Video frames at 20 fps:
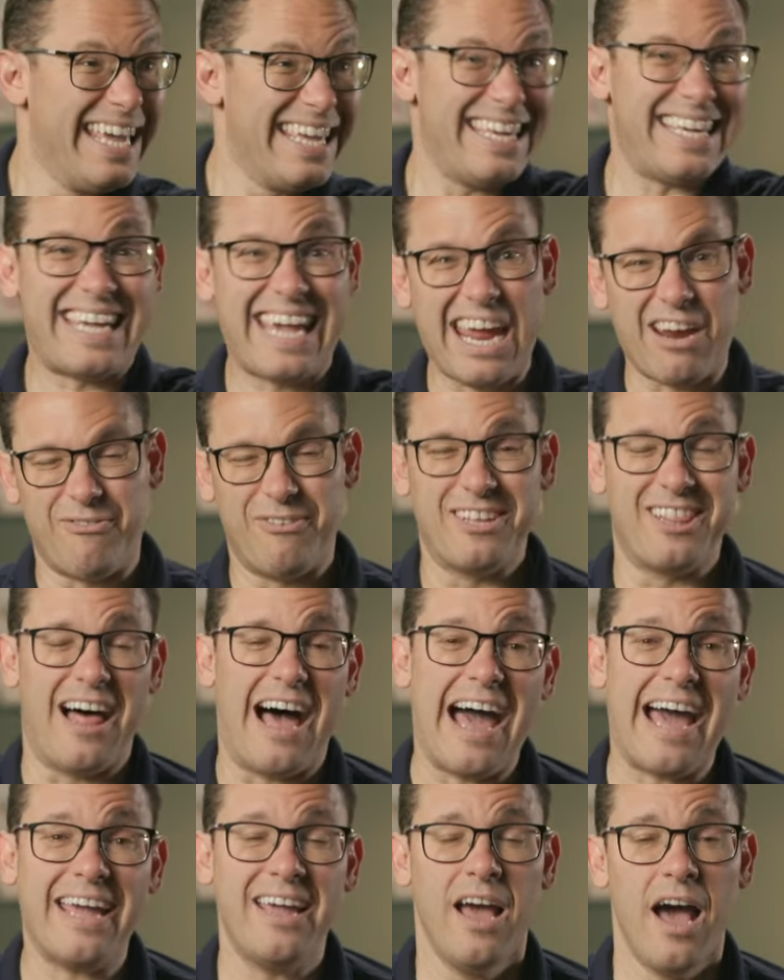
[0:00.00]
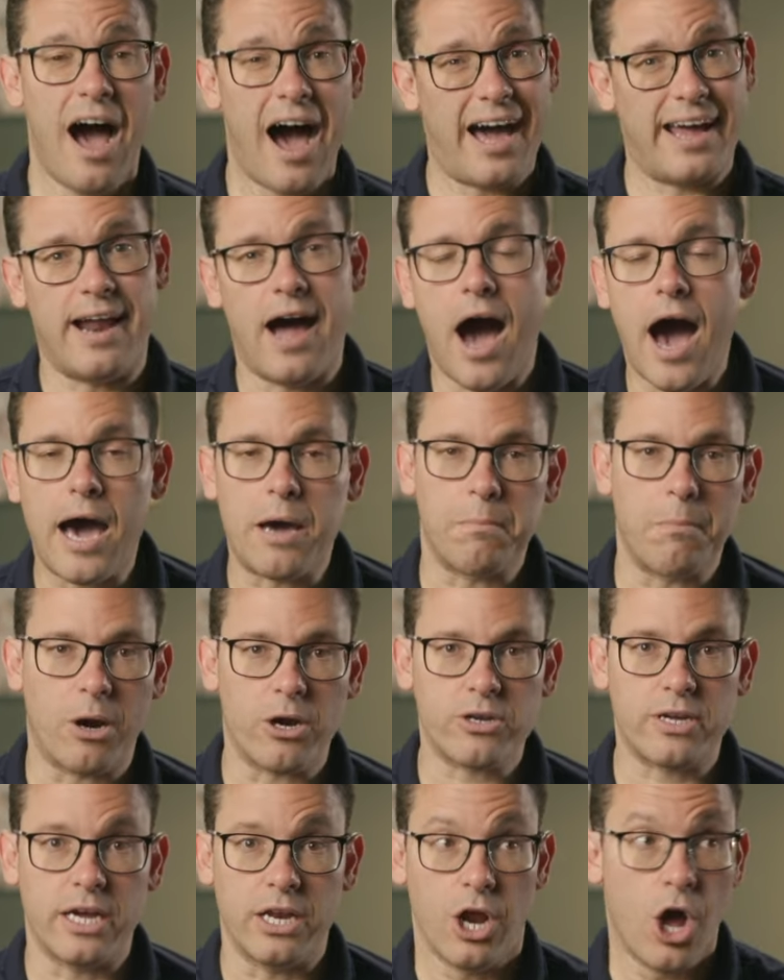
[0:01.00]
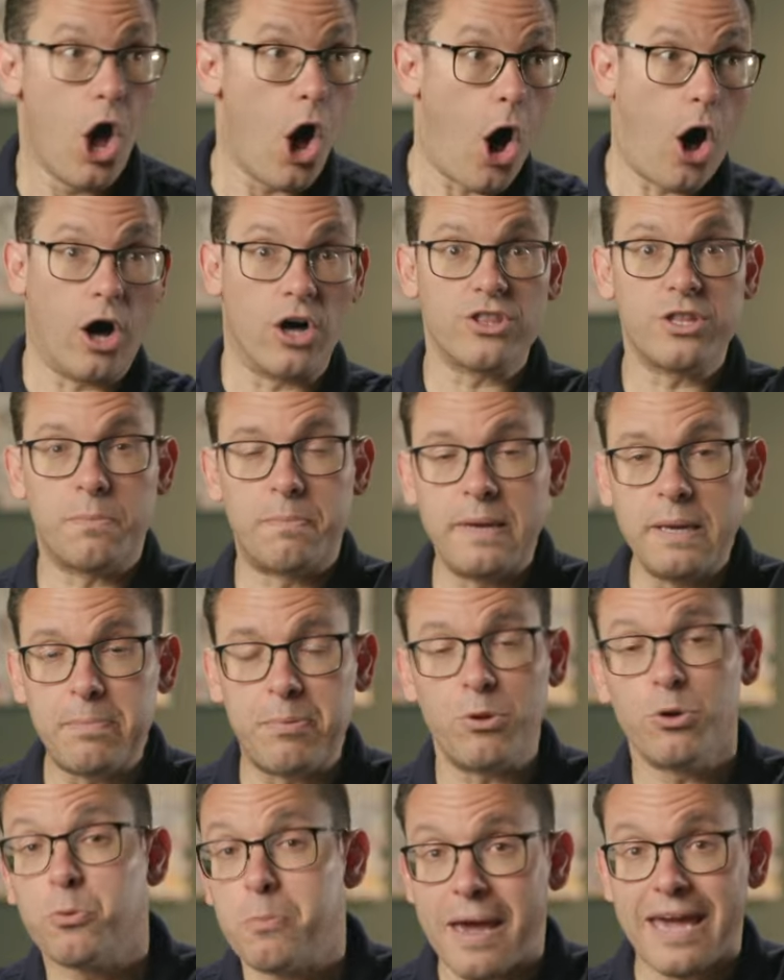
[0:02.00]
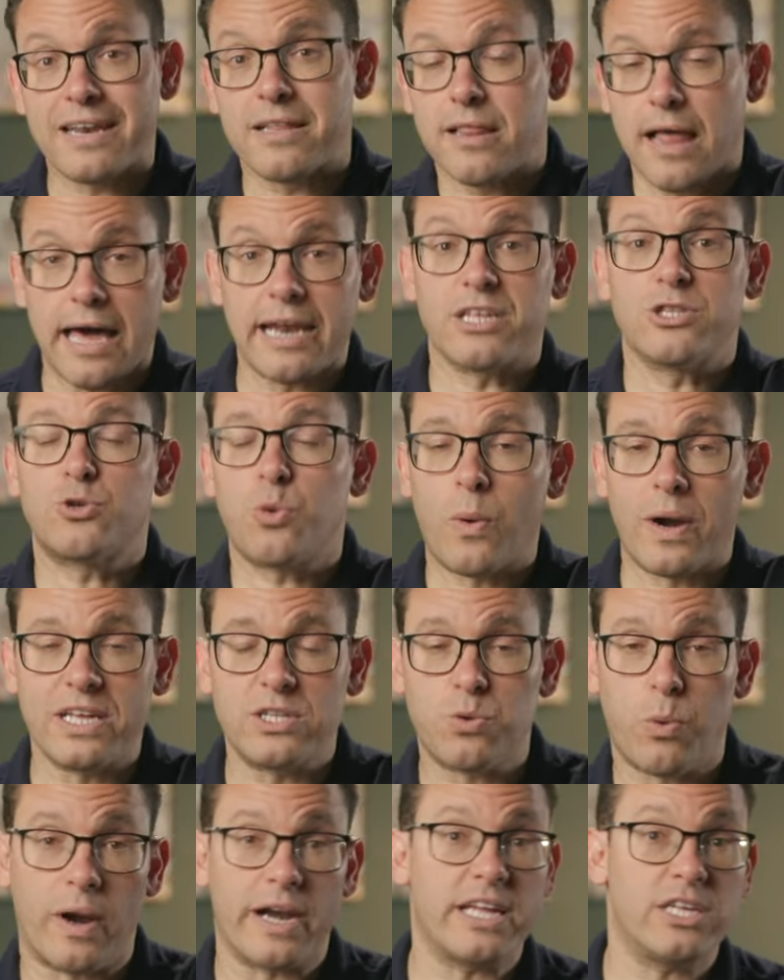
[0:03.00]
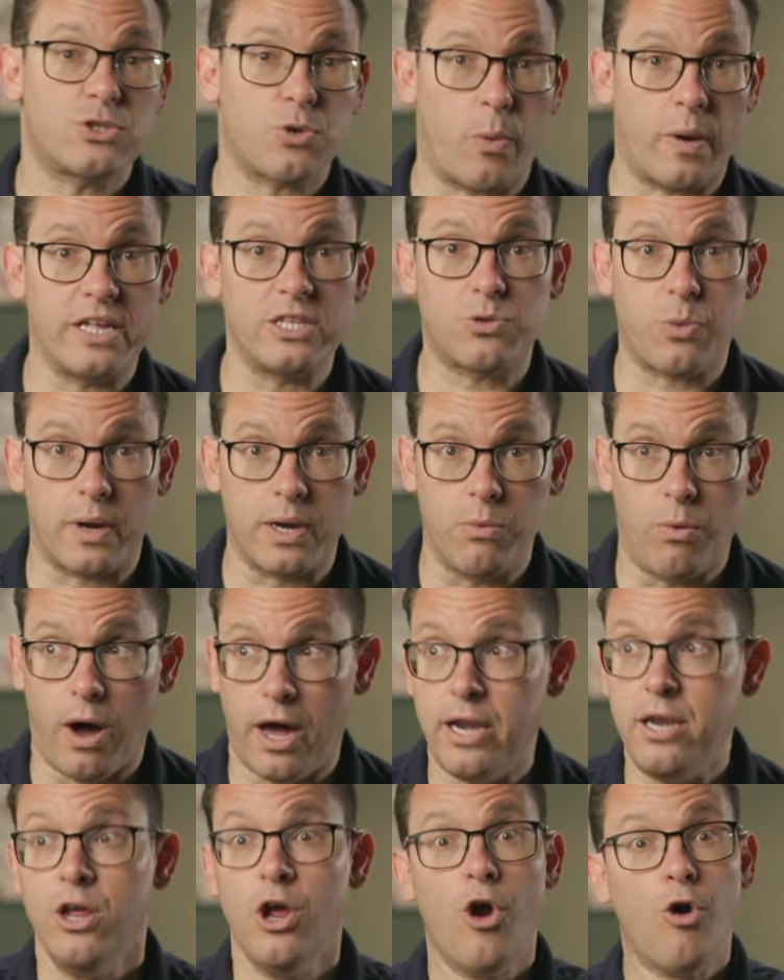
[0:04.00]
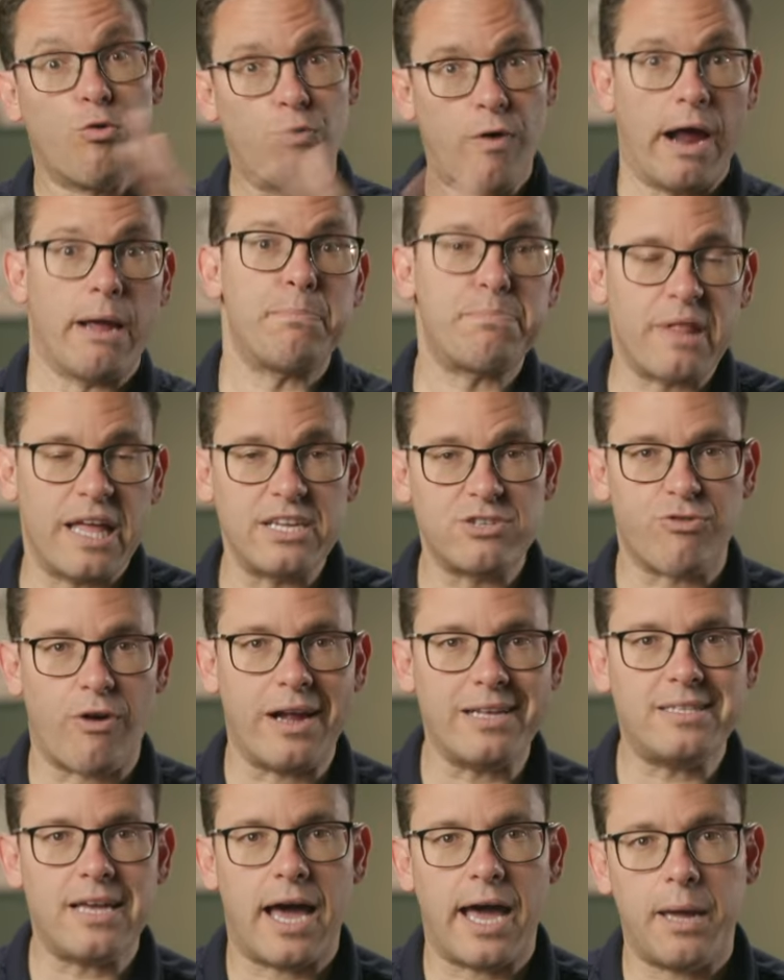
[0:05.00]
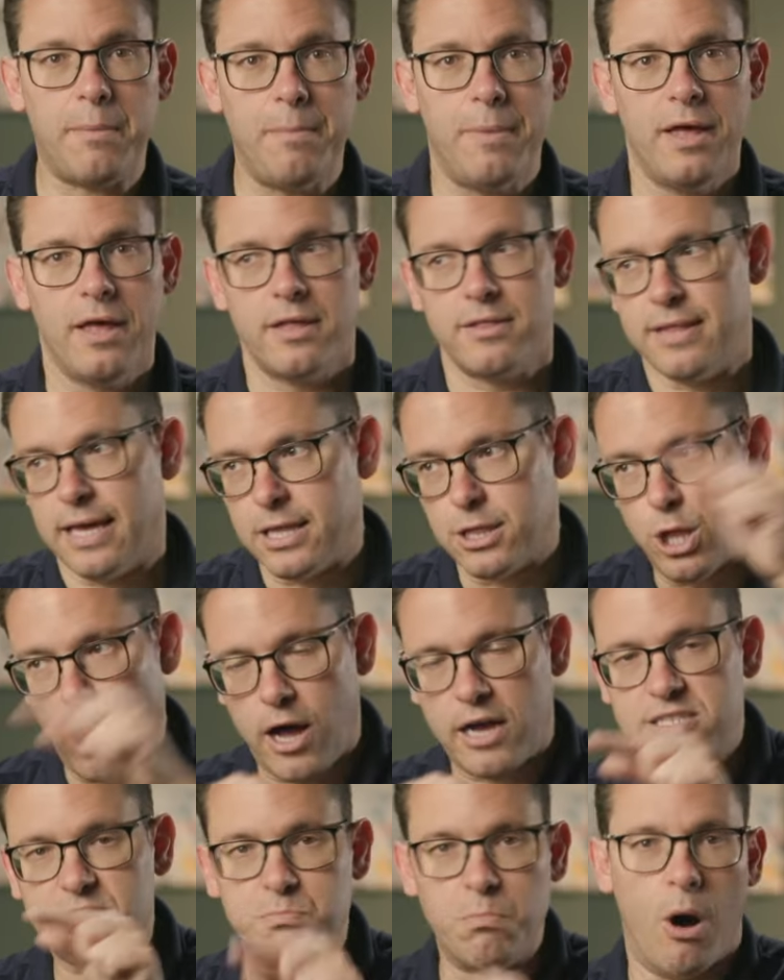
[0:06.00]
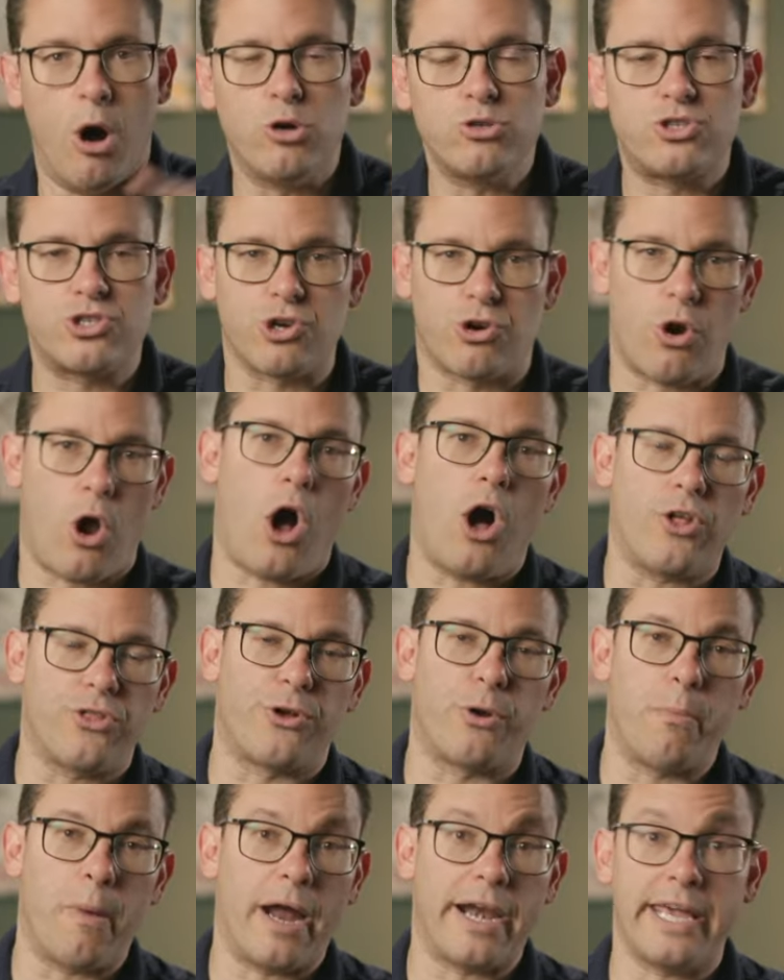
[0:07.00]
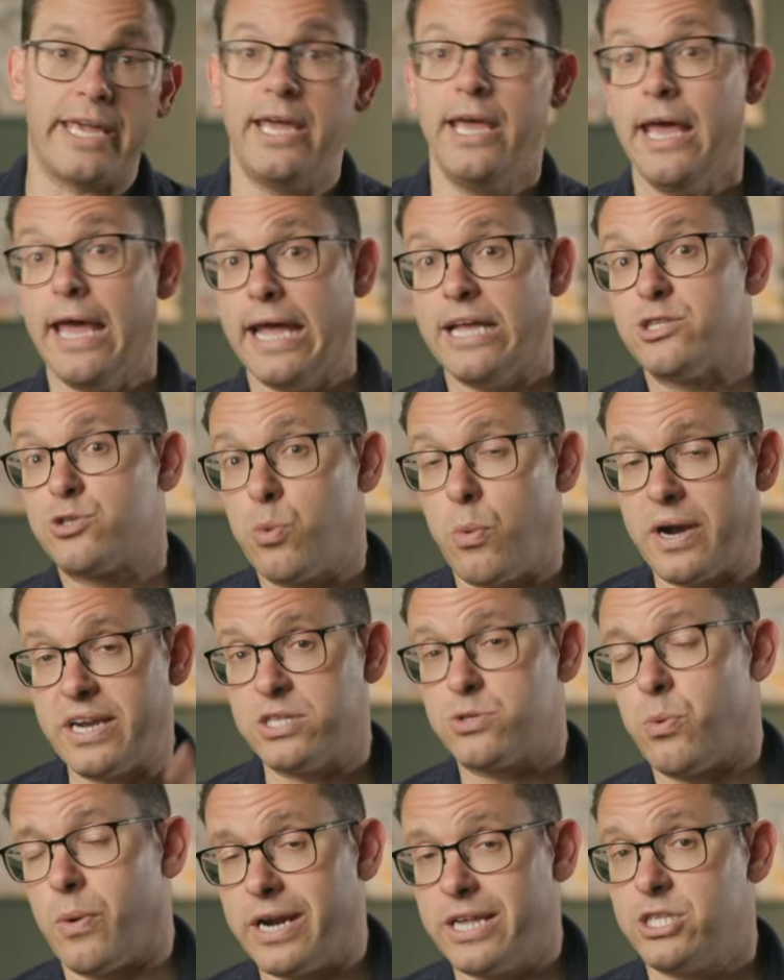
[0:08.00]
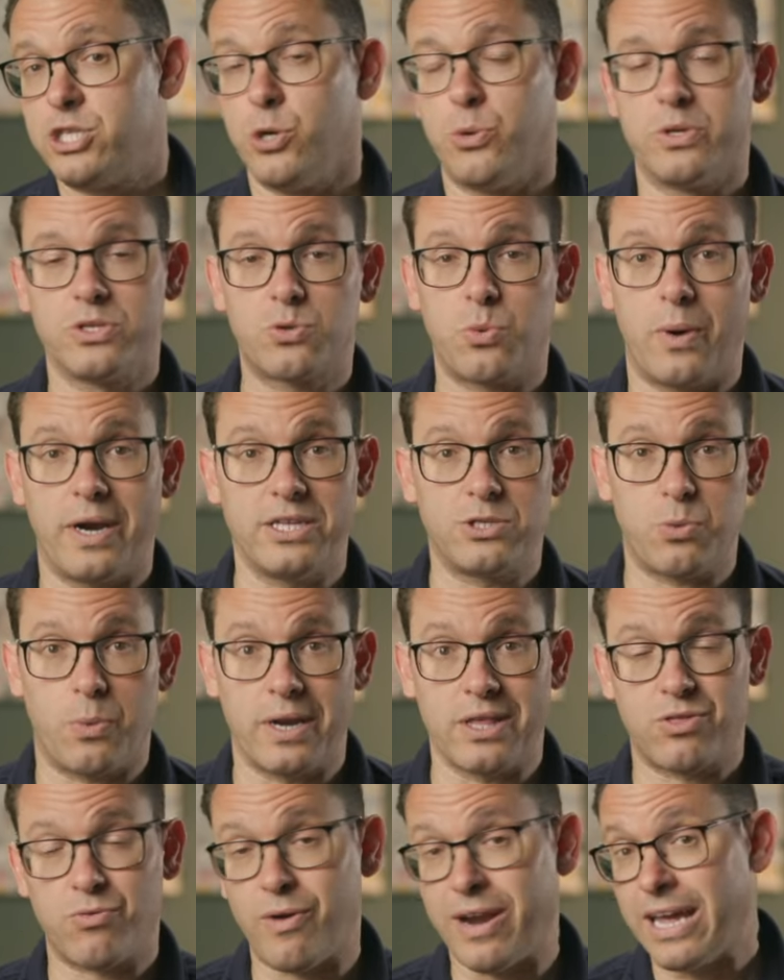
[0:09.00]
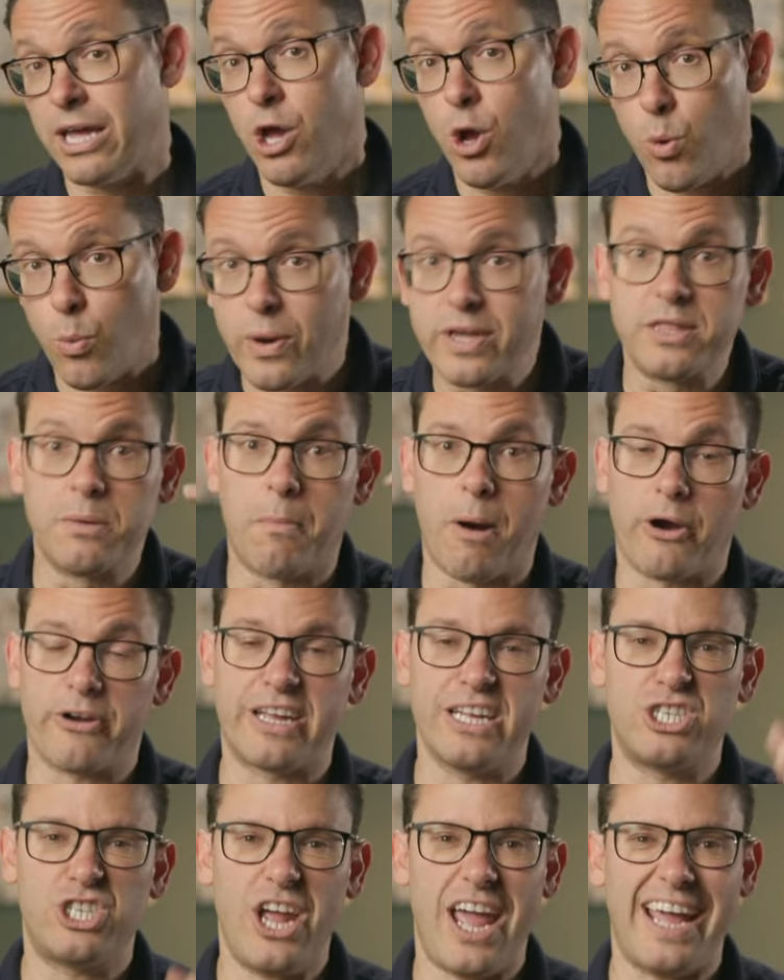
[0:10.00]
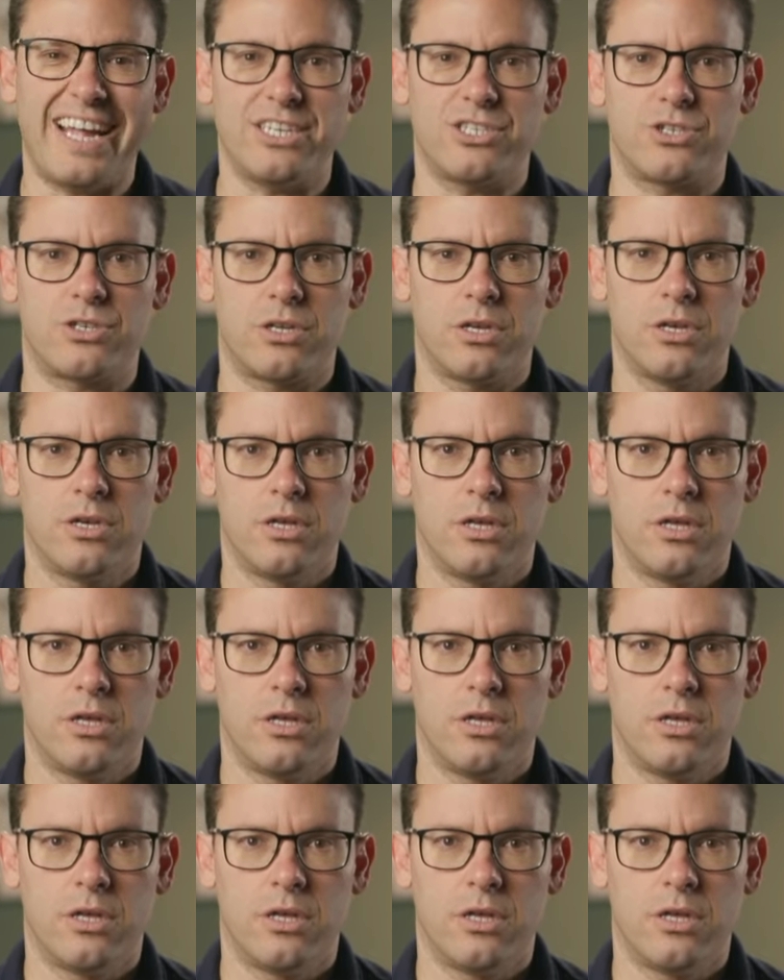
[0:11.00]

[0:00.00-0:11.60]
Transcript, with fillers: You can't rely on a hot market. All the people who made a lot in 2020 and 2021, right place, right time, they lost most or all their money in 2022 and 2023 when the market changed.